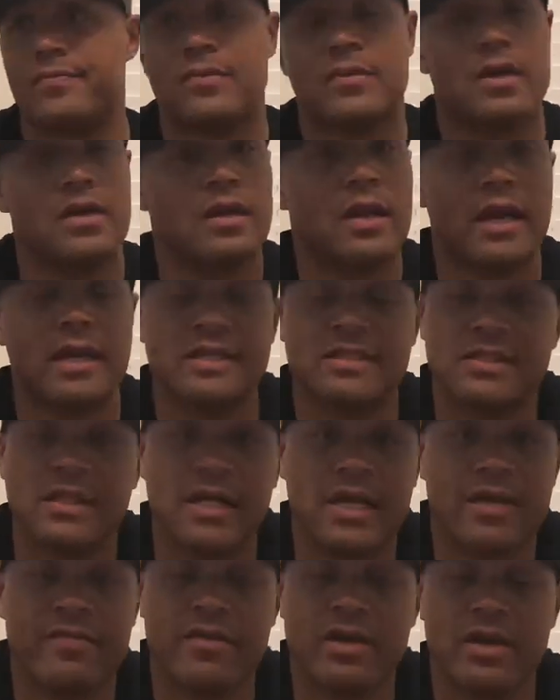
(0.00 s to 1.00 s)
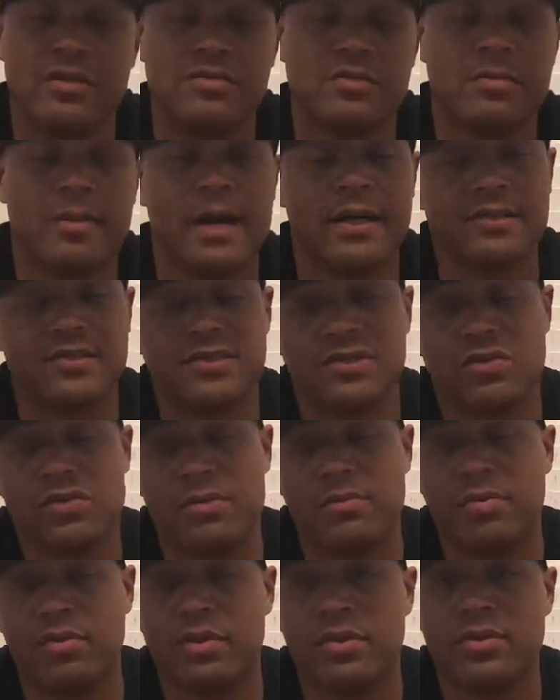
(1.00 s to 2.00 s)
and like I said, every 100 miles or so,
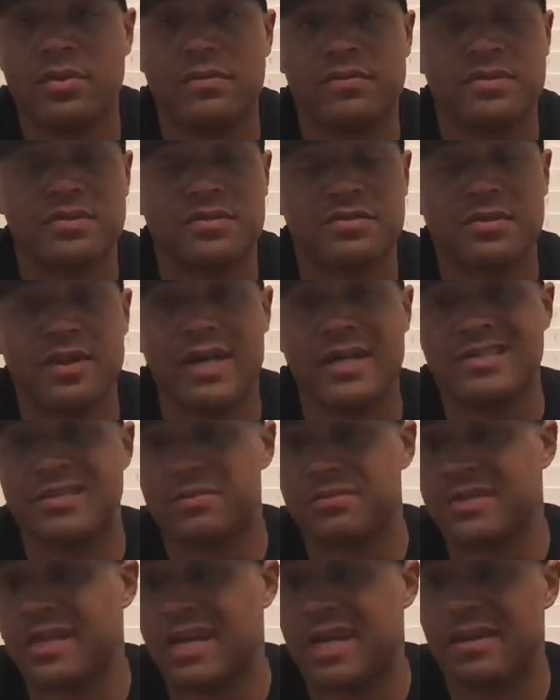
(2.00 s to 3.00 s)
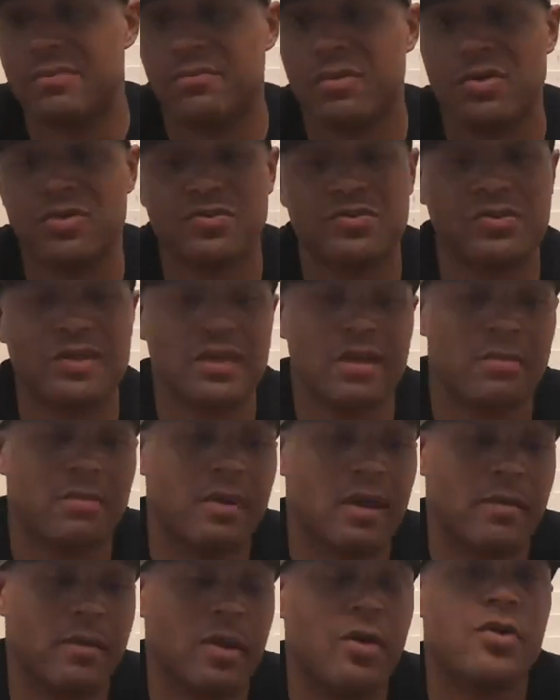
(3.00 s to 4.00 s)
I'm pulling over the stretch, I'm taking Motrin,
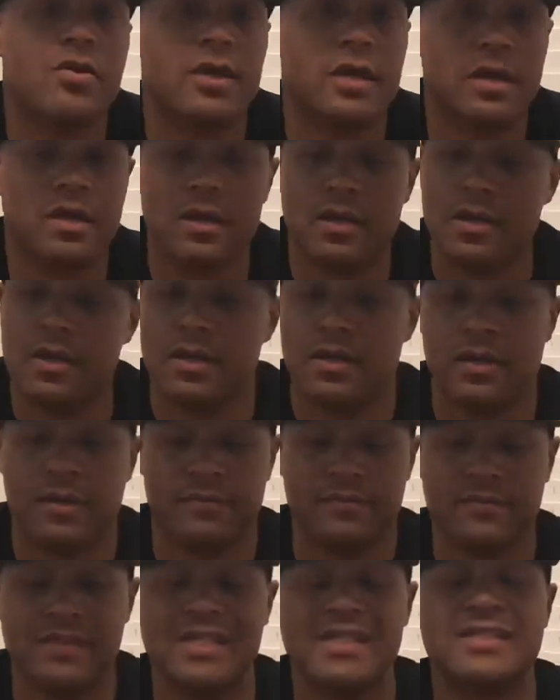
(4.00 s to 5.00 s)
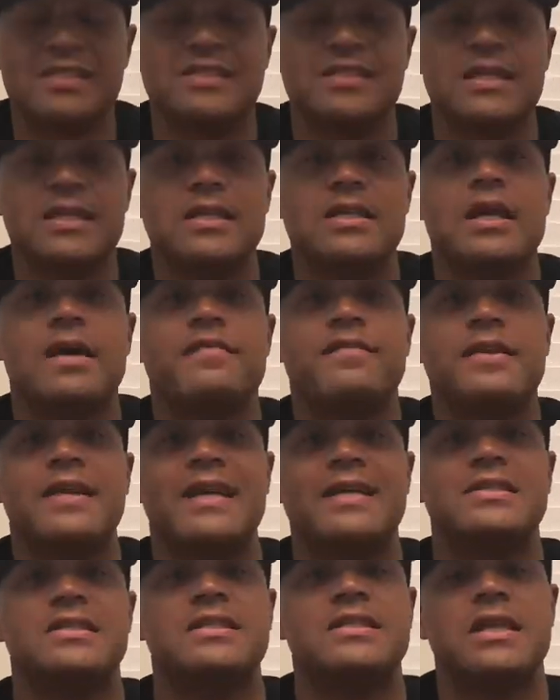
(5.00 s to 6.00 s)
I'm hurting. This seat definitely
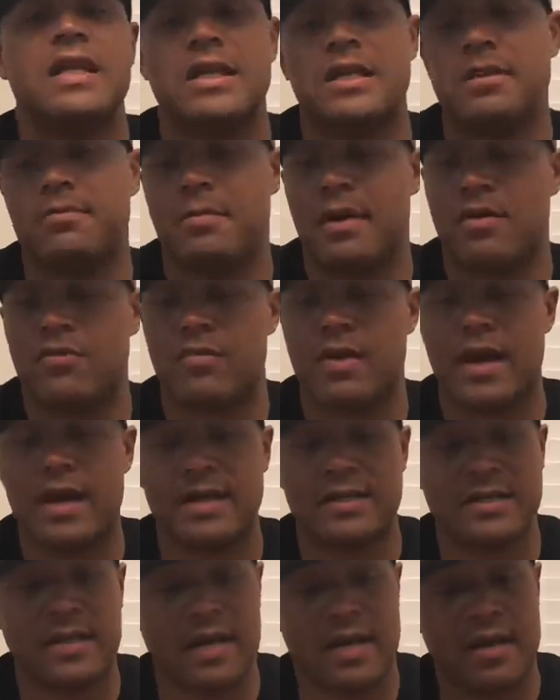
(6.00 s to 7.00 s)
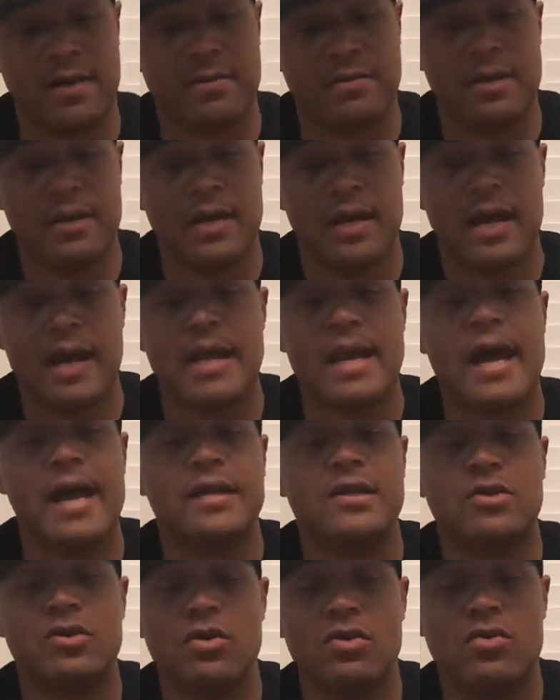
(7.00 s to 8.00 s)
extended my ride time, and I
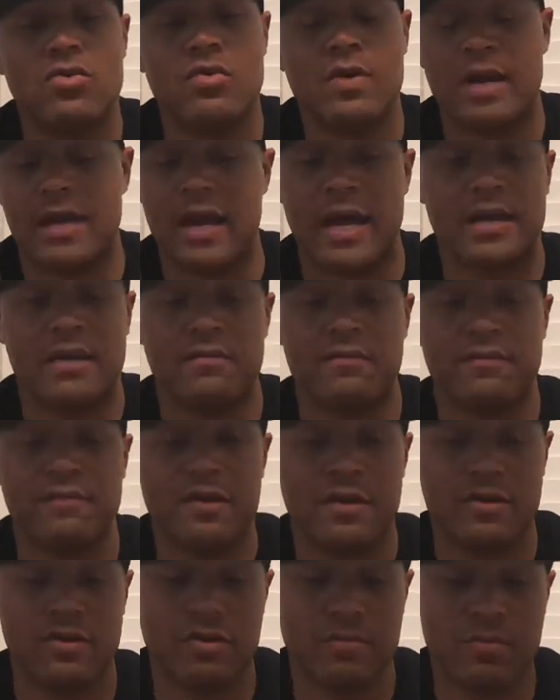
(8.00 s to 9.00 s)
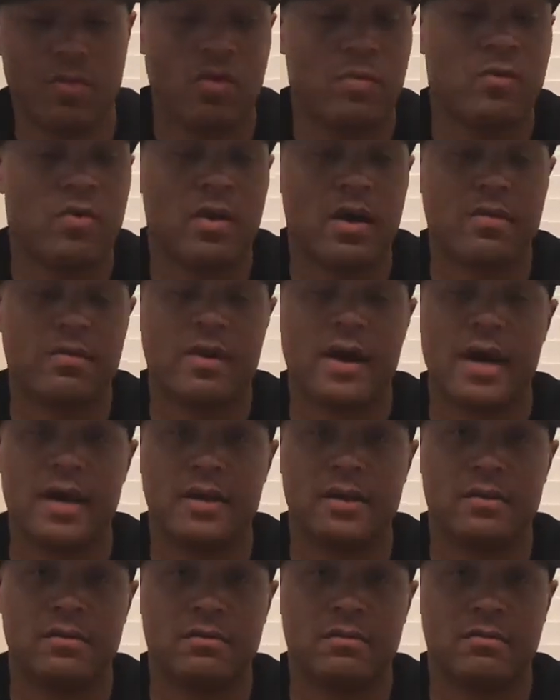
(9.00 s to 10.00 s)
know and I can feel the more I ride
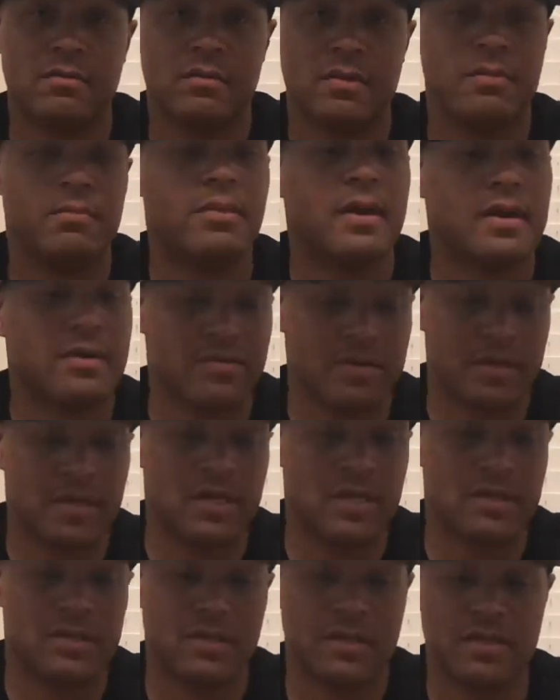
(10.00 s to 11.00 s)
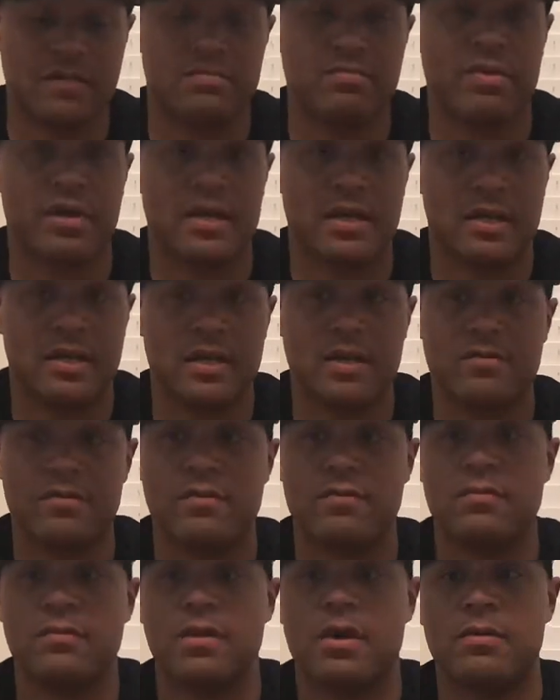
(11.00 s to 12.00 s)
it, the better it gets. It's breaking in
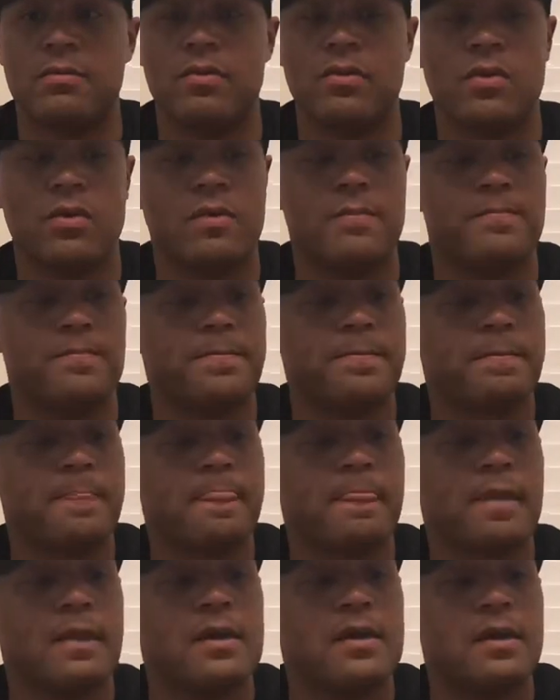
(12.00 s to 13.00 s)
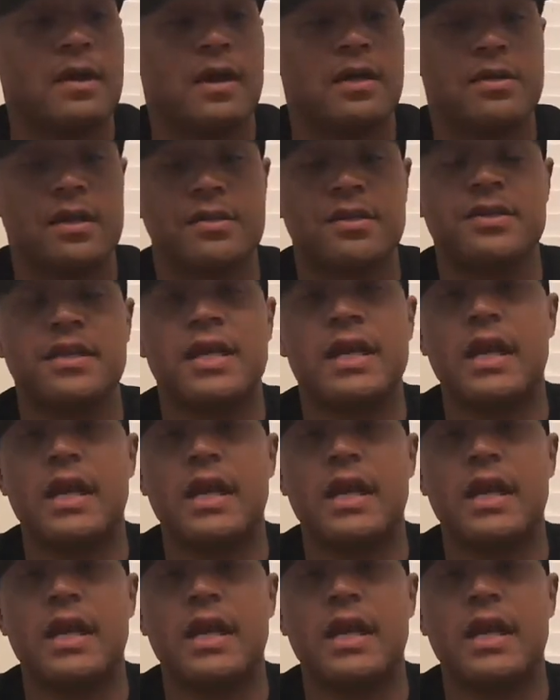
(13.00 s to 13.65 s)
even more. Another thing I